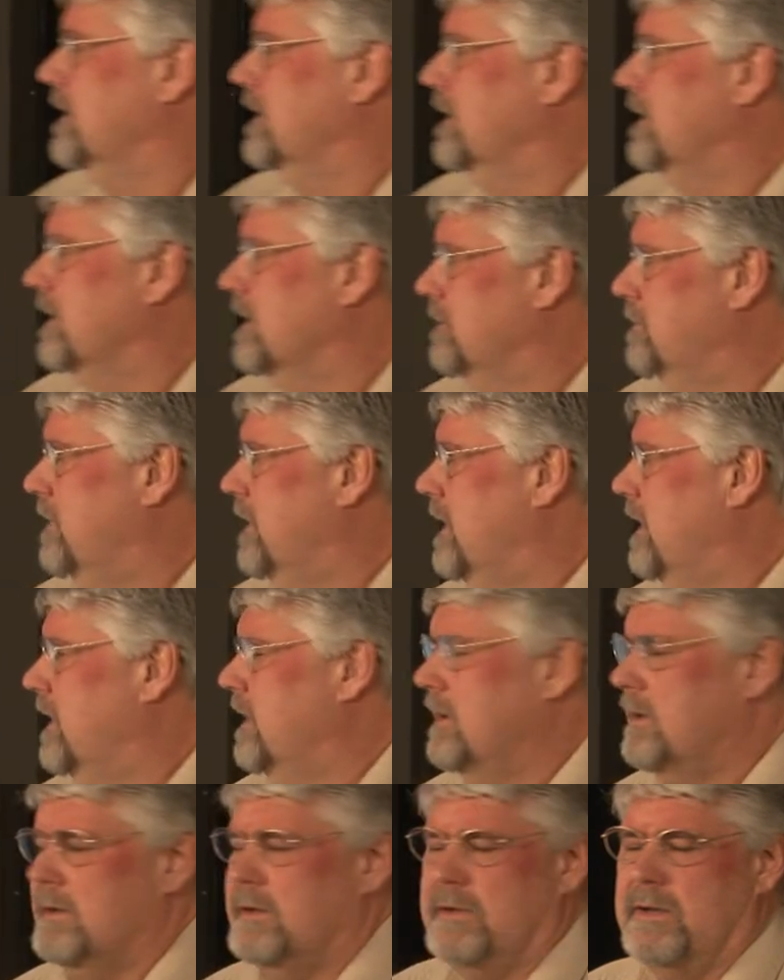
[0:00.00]
can
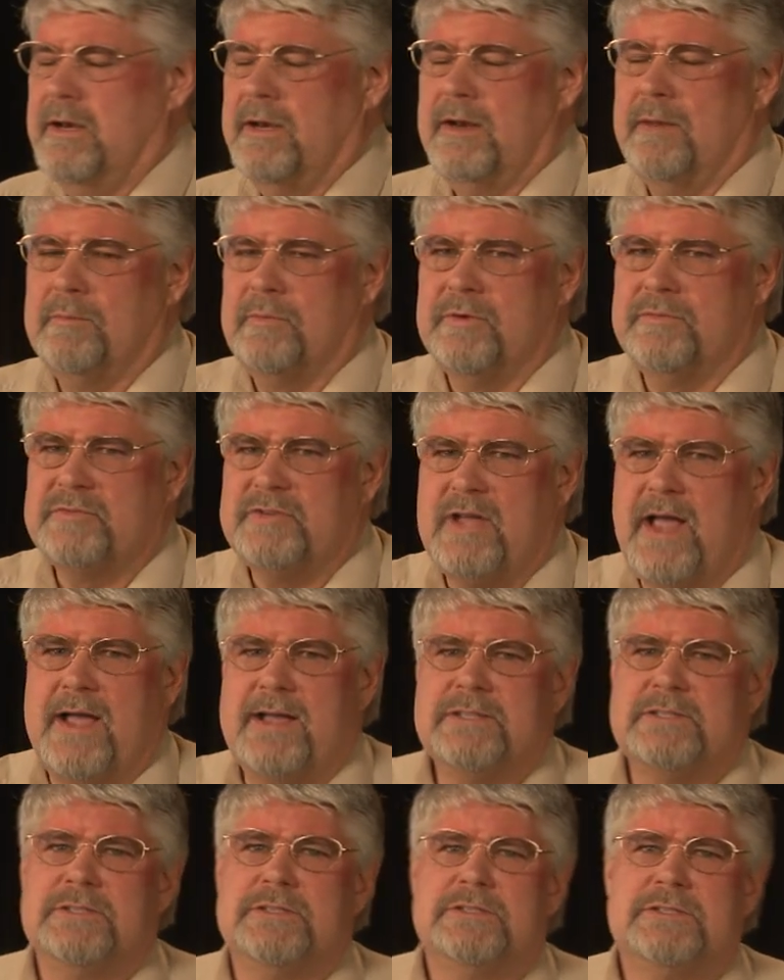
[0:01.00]
be a number of
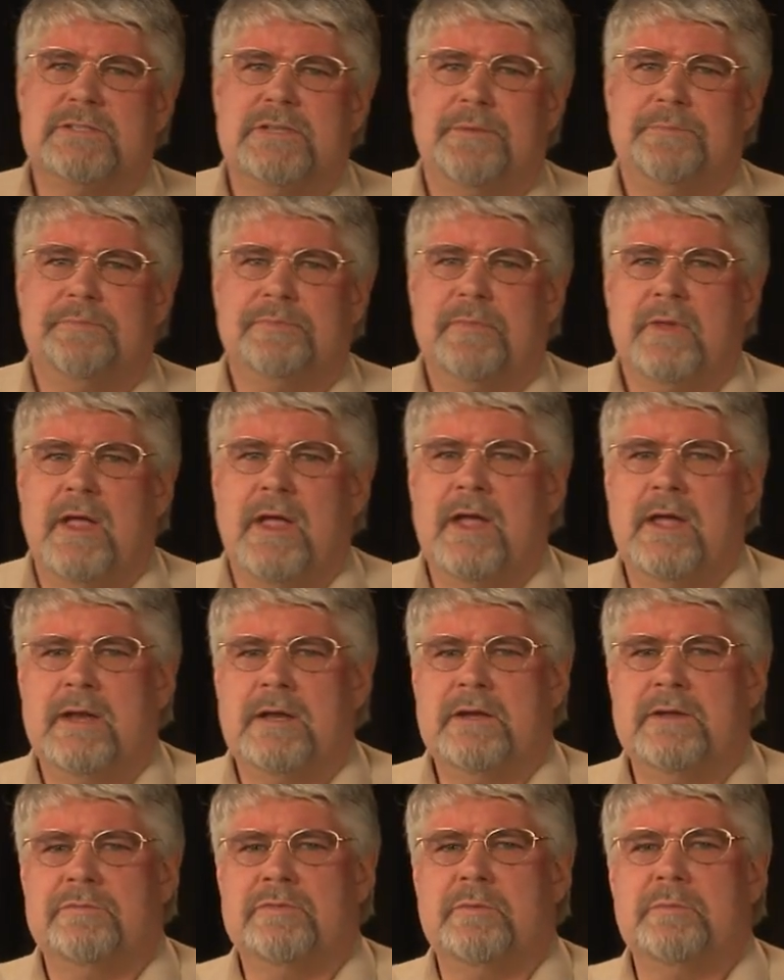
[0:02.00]
sizes and
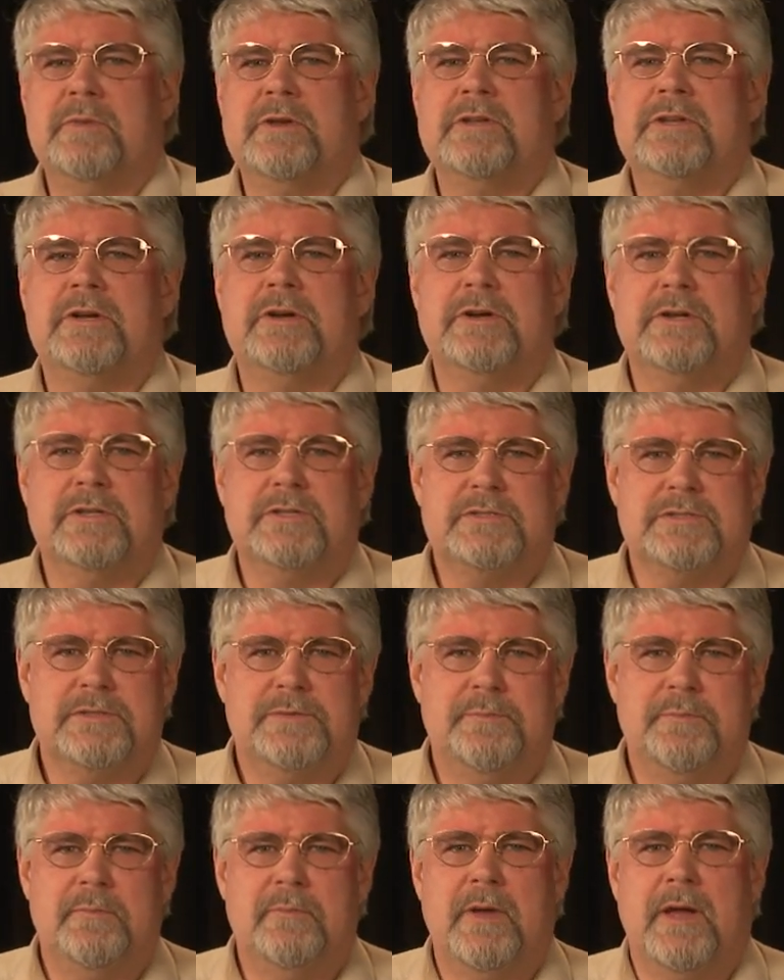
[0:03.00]
different materials,
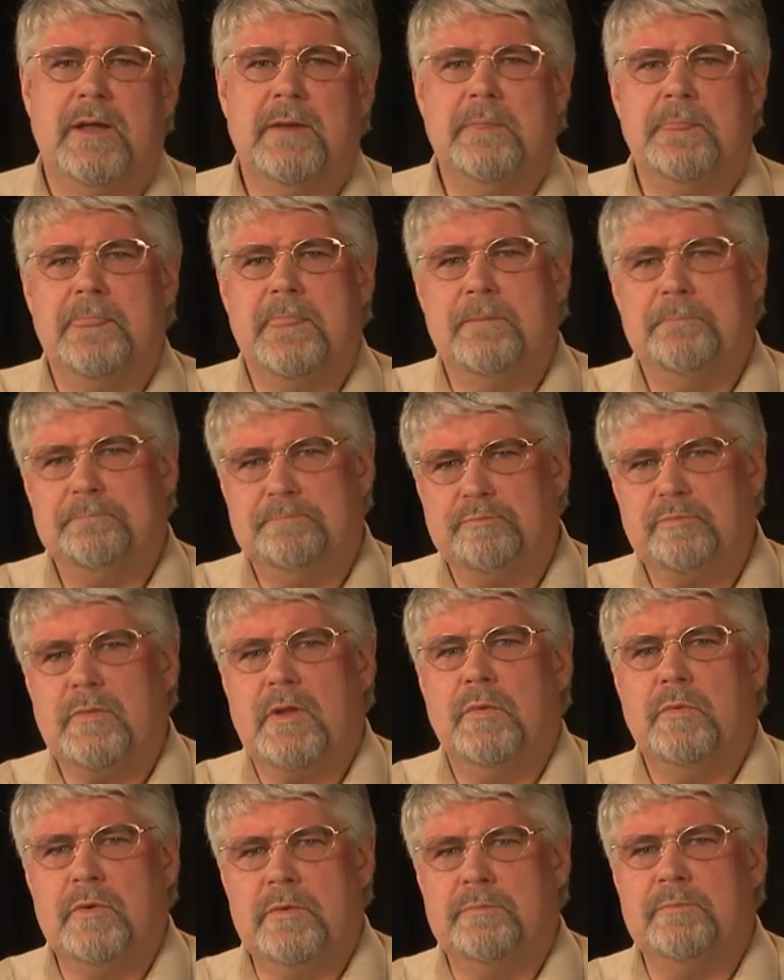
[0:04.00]
but
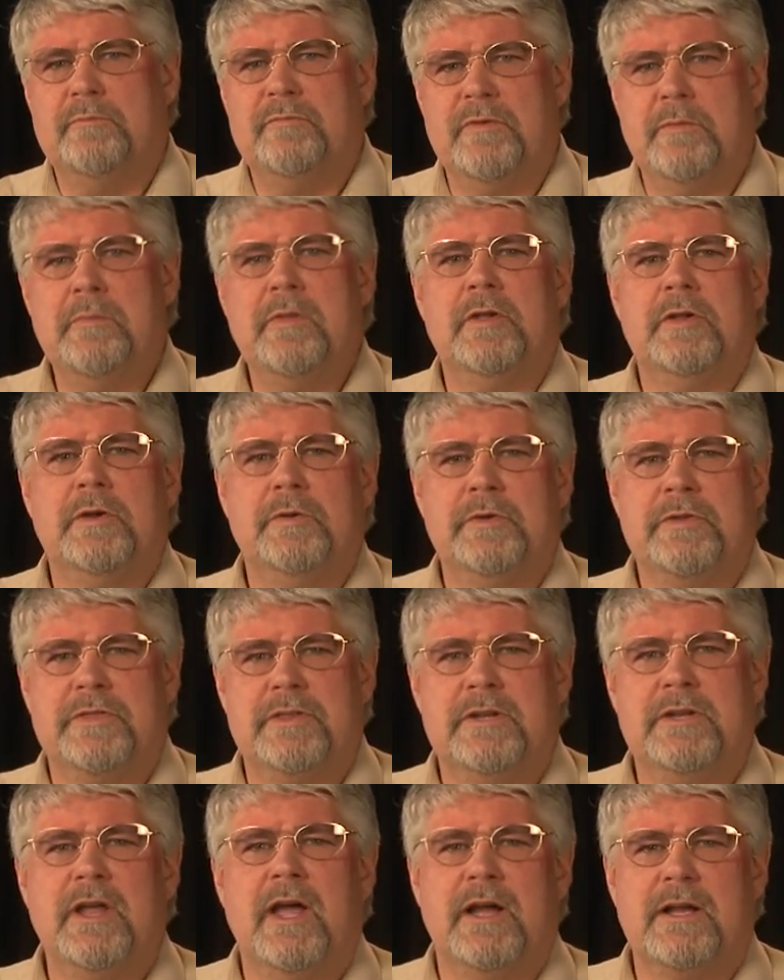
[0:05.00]
we're familiar with the
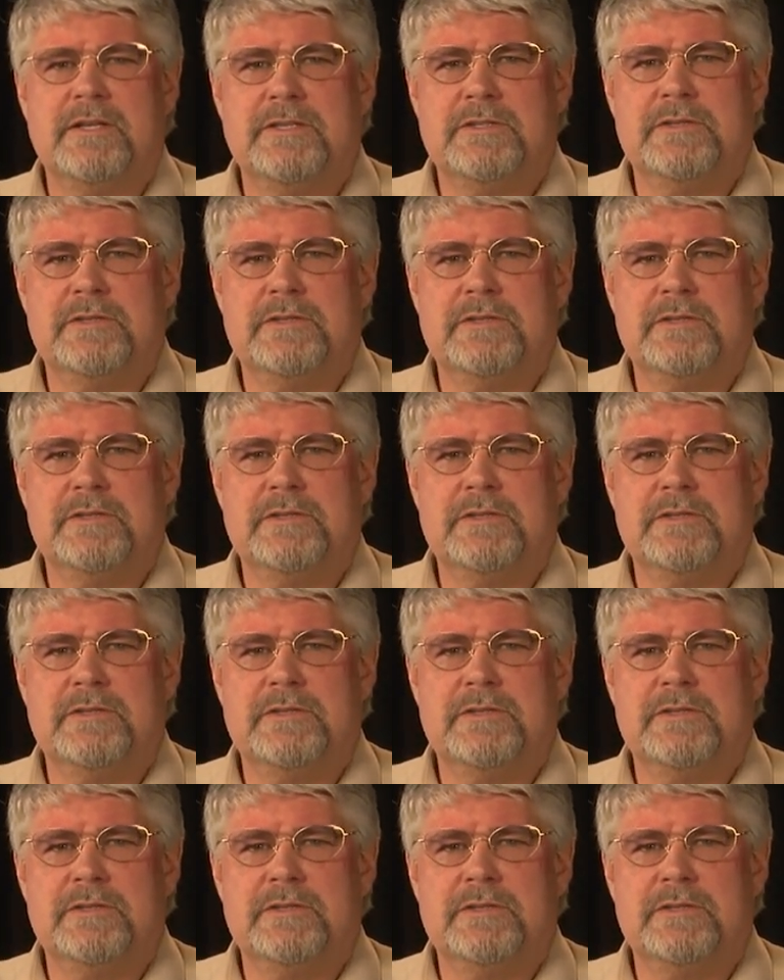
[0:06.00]
ducts